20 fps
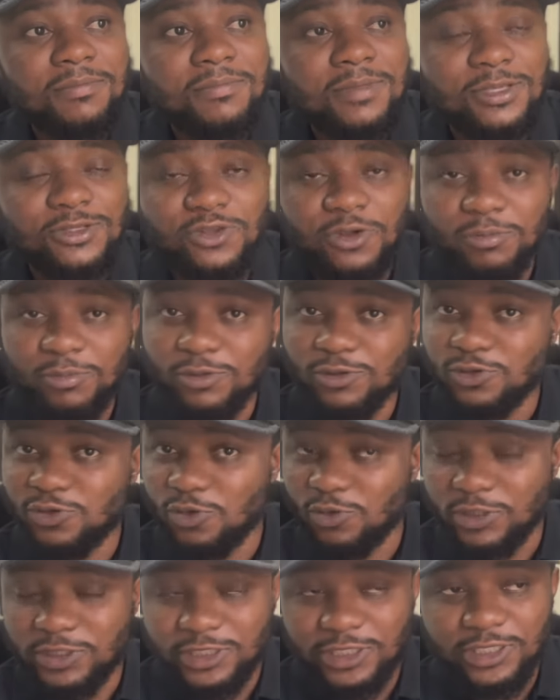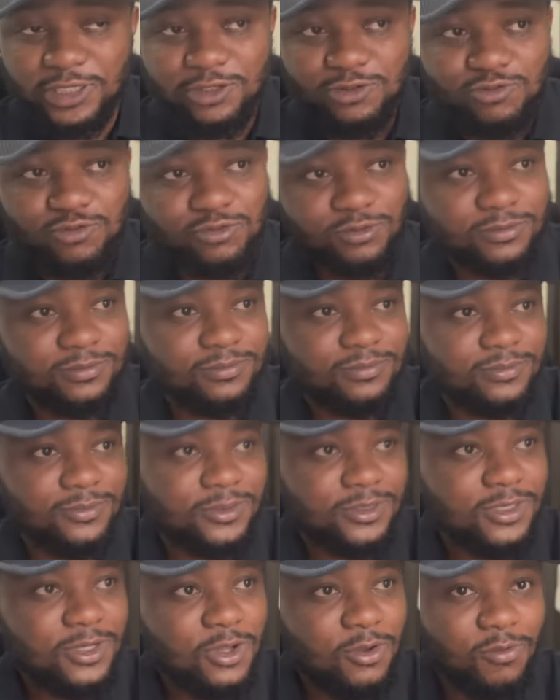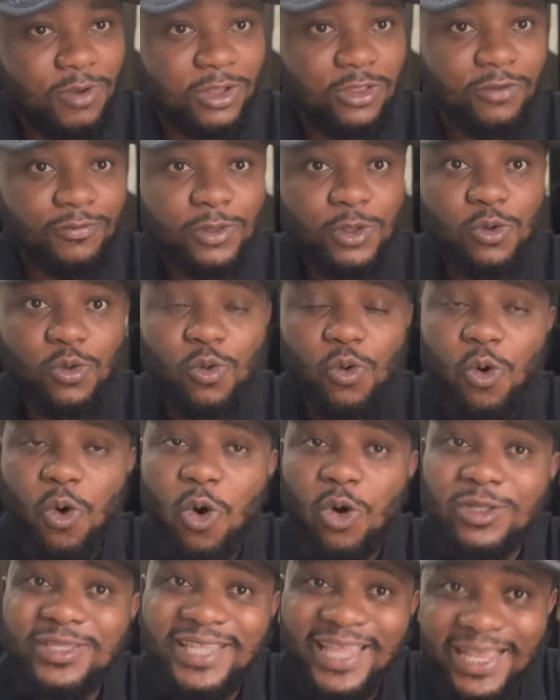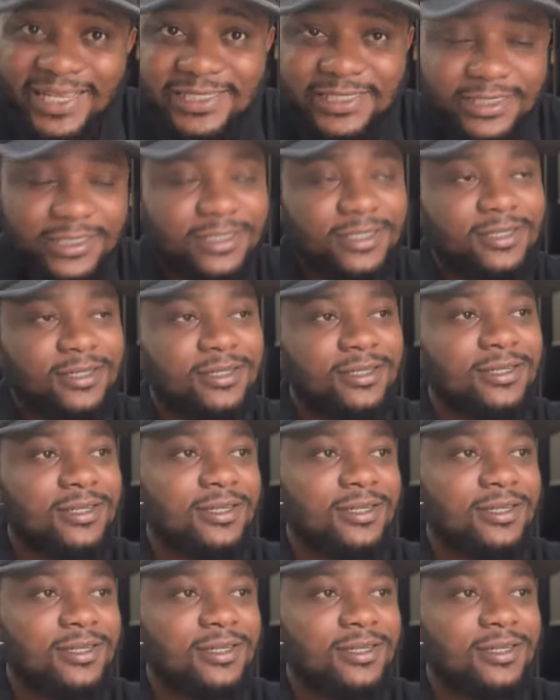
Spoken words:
means supposed to know what they do. One of the oldest